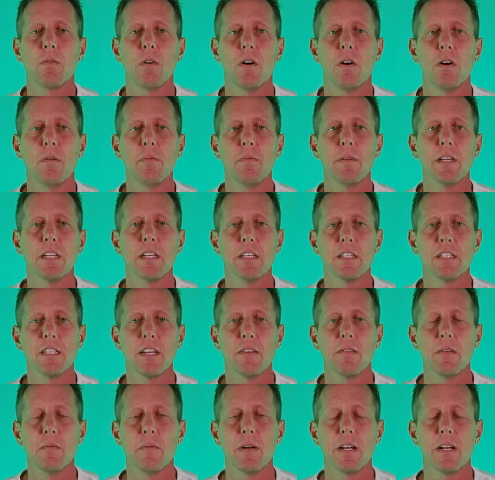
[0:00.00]
wall because
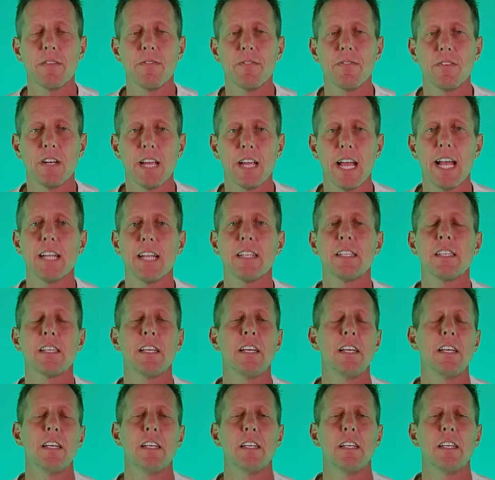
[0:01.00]
everybody forgets.